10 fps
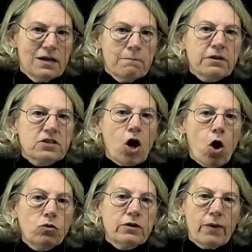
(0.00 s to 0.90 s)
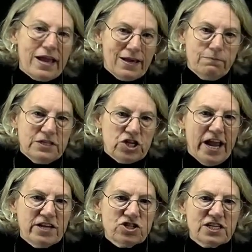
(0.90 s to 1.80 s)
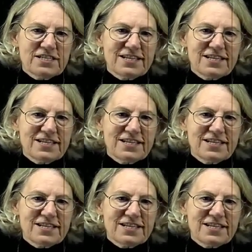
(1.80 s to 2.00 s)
but the only way it can be changed is